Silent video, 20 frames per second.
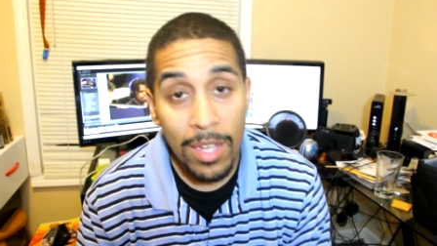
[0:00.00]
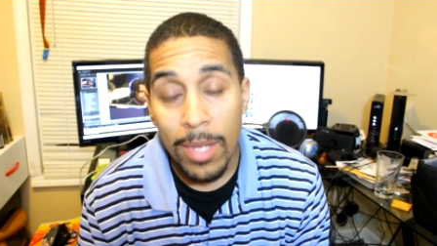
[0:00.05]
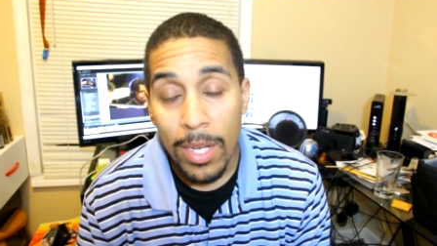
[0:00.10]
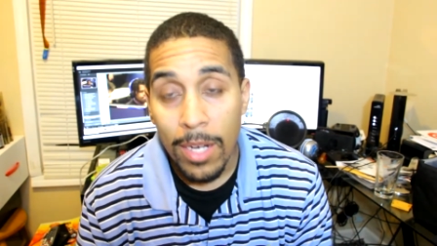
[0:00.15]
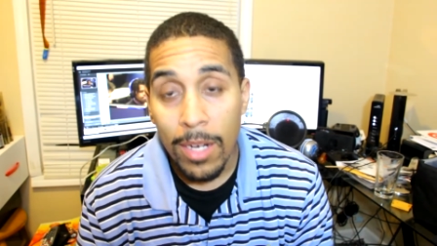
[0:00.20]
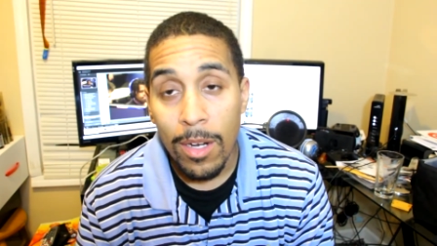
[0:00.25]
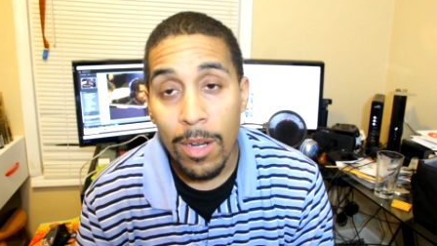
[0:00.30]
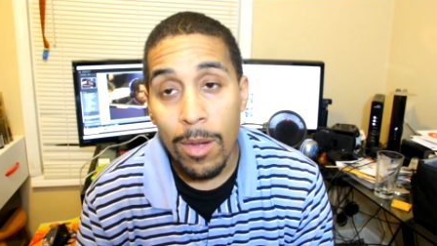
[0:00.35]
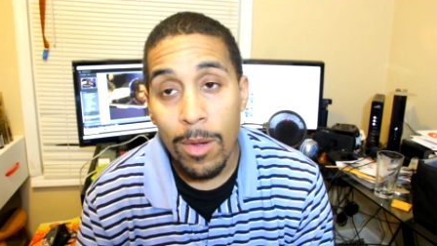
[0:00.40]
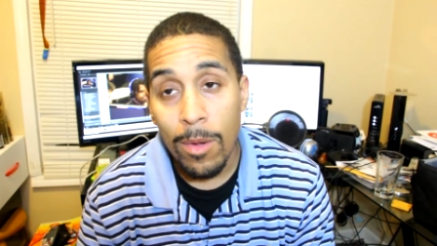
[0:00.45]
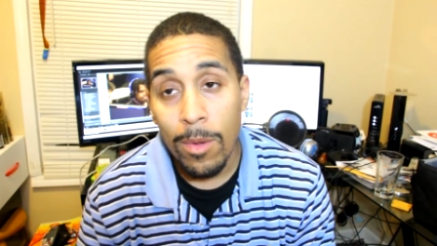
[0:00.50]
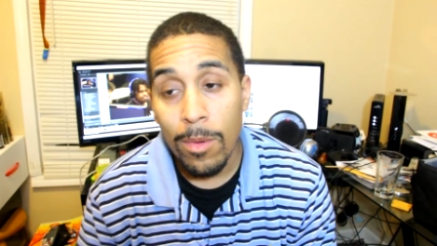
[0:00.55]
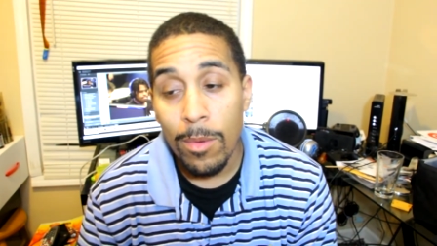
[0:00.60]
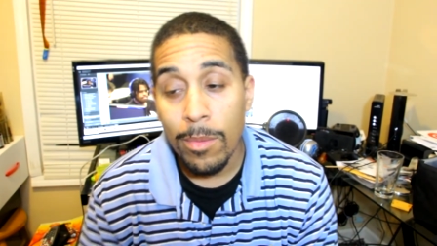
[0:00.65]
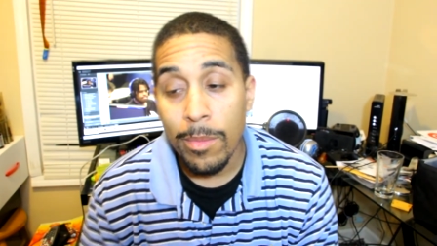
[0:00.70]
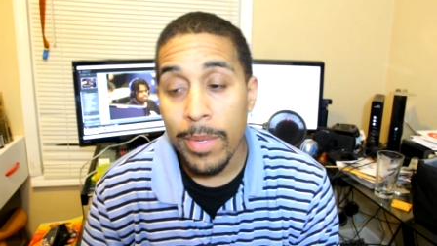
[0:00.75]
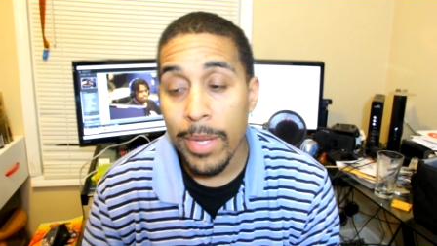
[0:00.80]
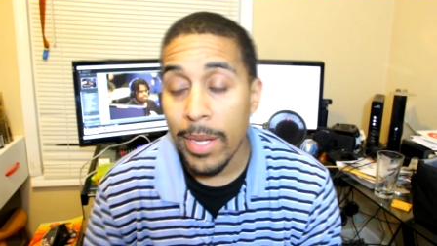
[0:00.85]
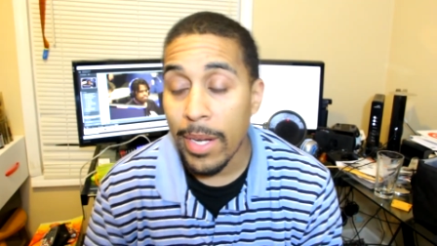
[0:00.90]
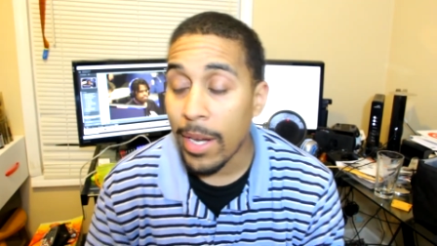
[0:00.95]
Getting
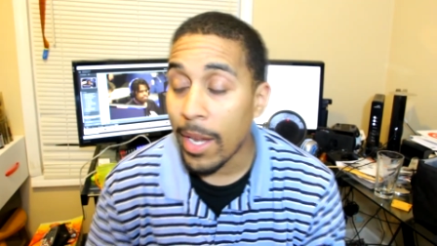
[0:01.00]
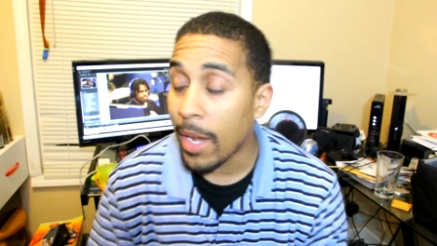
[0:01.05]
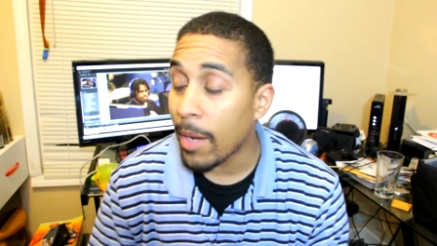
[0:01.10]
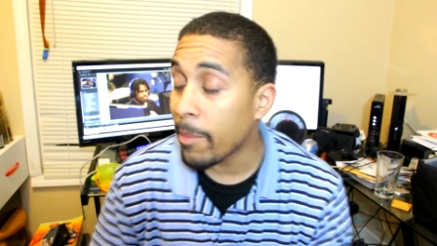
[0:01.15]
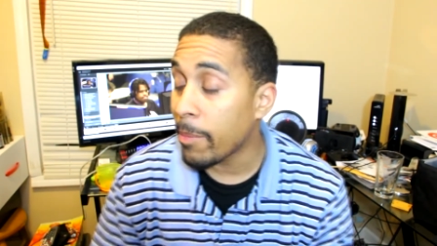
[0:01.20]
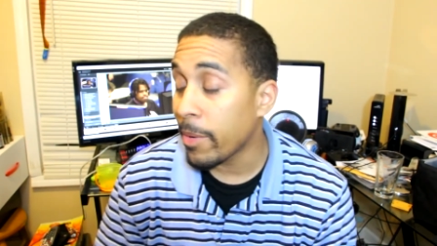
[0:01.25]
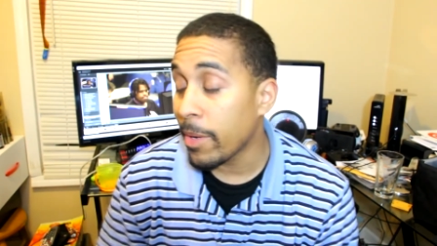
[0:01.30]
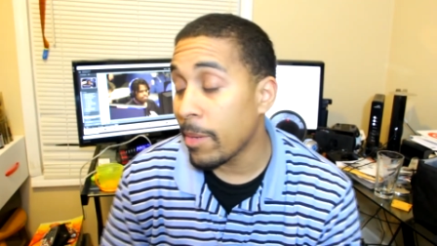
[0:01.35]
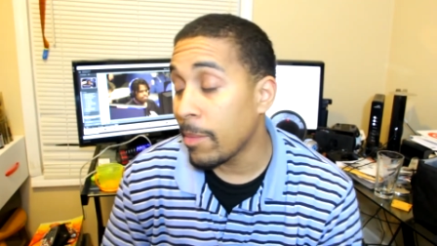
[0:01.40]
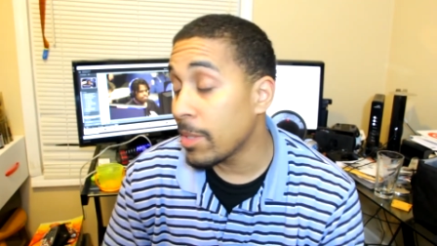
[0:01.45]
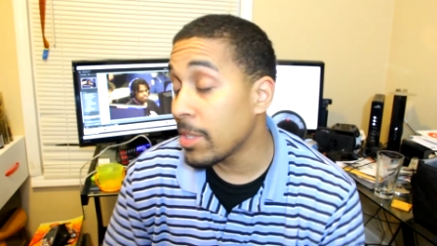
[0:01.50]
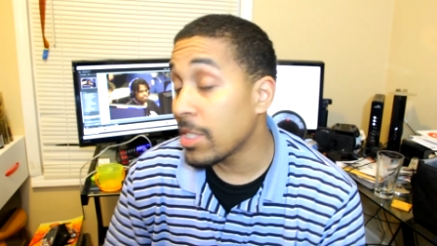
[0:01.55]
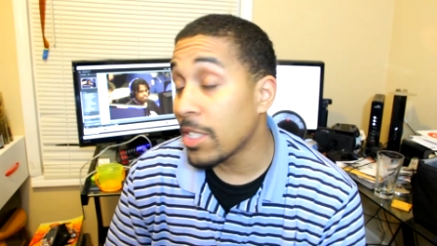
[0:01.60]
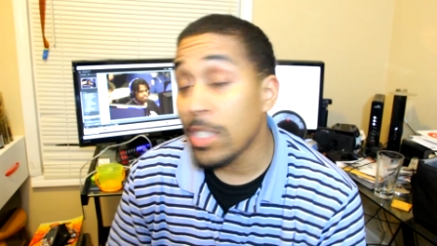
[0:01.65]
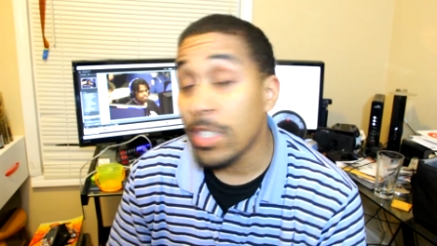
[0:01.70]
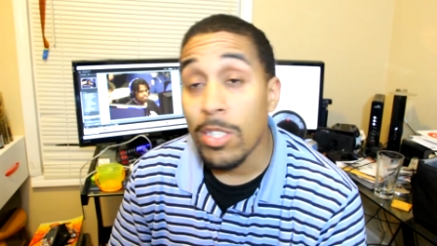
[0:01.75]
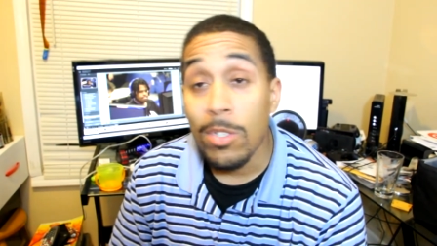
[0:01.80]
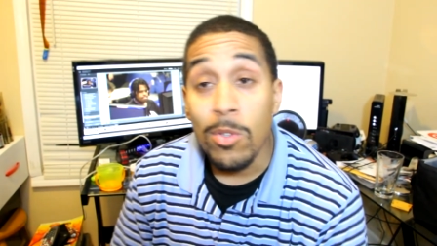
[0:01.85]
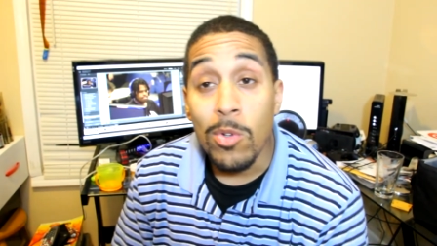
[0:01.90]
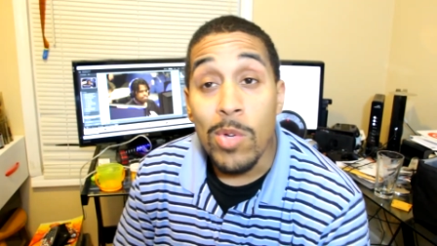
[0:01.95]
home and I pretty much
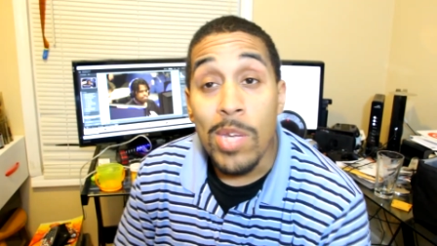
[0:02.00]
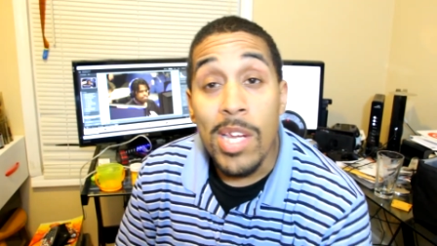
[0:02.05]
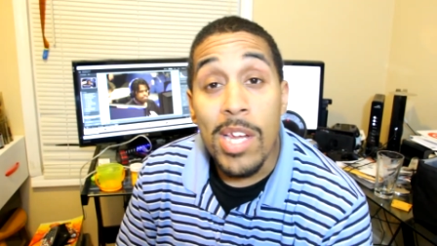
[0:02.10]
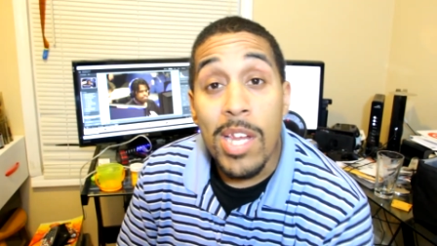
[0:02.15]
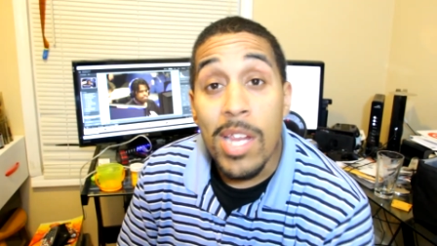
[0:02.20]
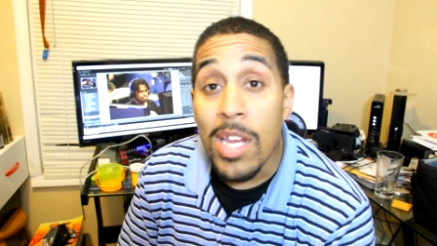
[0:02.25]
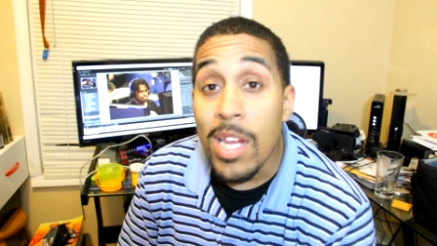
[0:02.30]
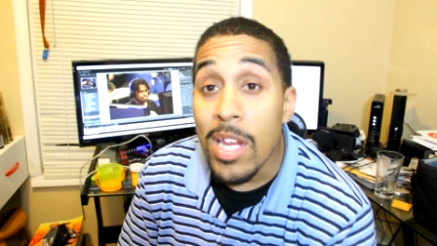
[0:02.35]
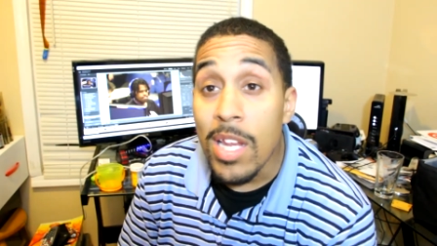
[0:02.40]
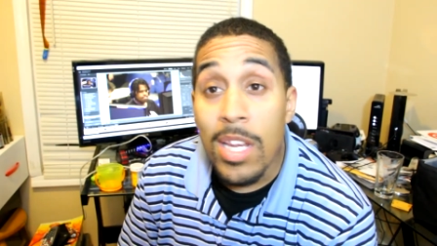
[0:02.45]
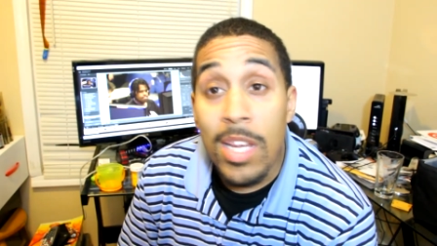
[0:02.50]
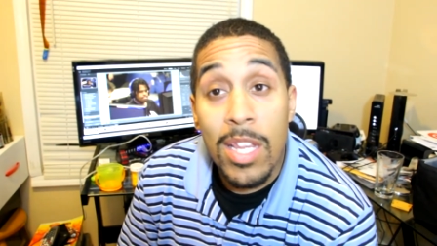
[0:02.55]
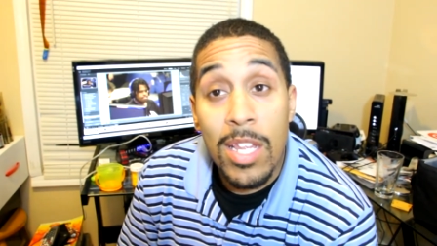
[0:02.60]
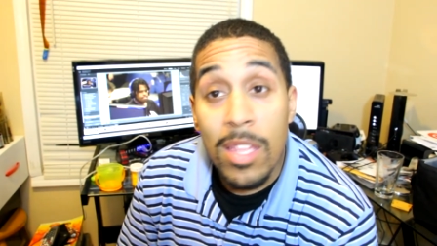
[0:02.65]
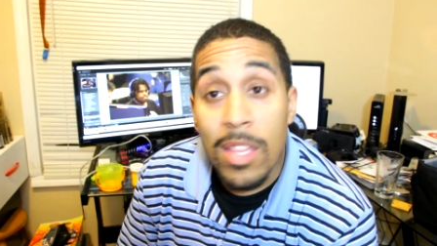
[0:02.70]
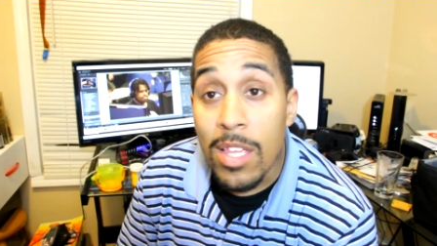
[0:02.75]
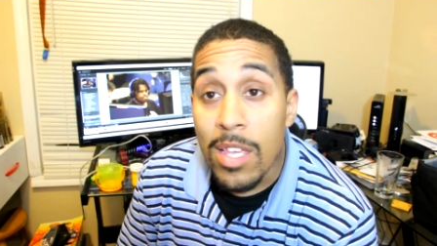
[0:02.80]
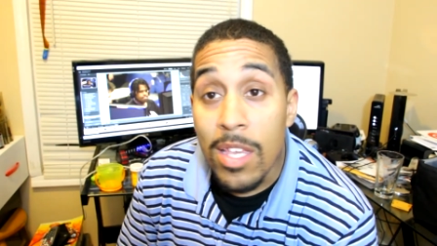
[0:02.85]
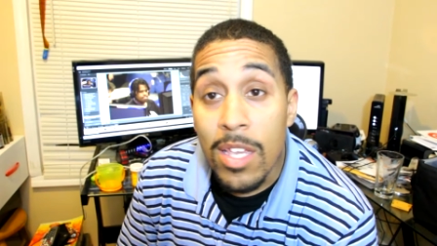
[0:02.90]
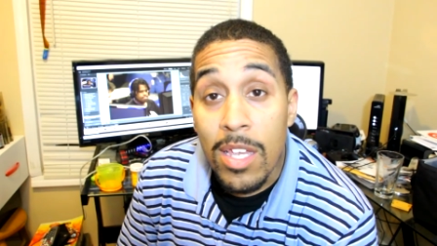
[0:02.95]
didn't do
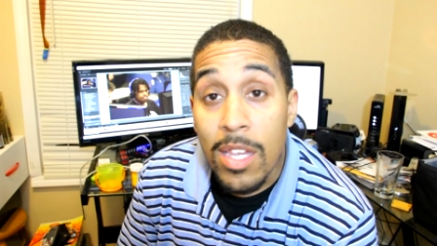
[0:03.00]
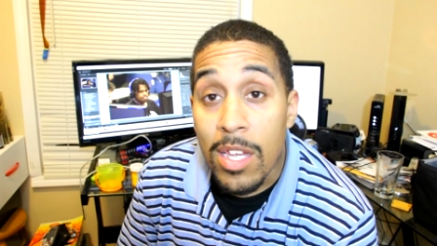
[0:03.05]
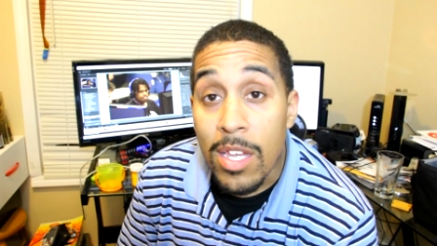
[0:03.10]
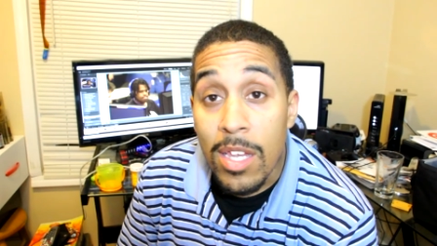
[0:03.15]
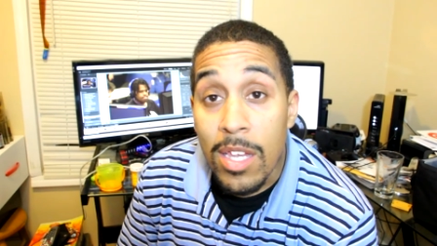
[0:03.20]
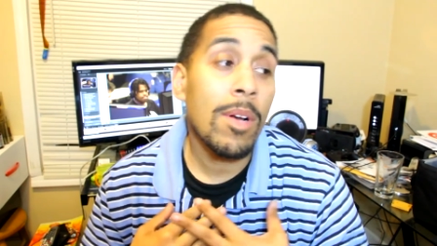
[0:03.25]
anything.